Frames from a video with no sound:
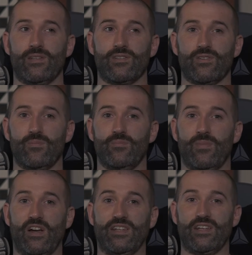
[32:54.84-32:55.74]
some
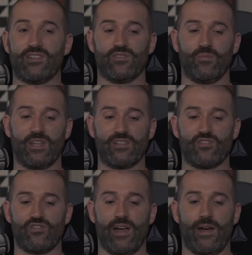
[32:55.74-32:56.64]
ideas and some things to
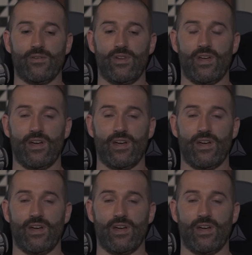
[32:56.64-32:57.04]
try out.